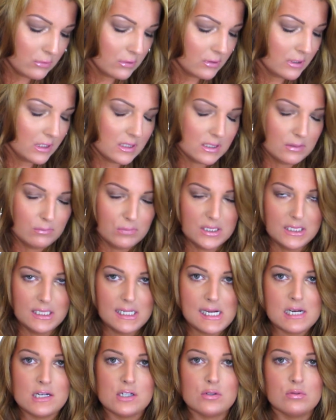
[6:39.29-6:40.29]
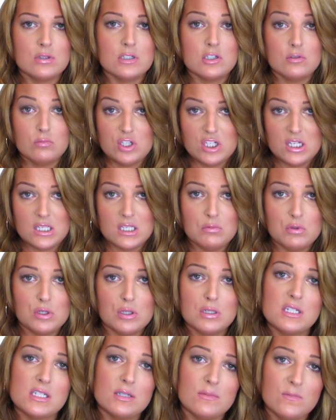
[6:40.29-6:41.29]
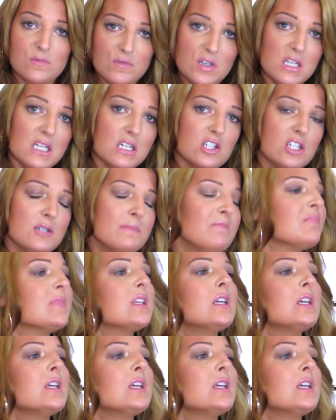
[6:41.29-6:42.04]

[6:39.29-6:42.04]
We're going to eat some bananas, we're going to eat some chicken, we're going to eat some fish,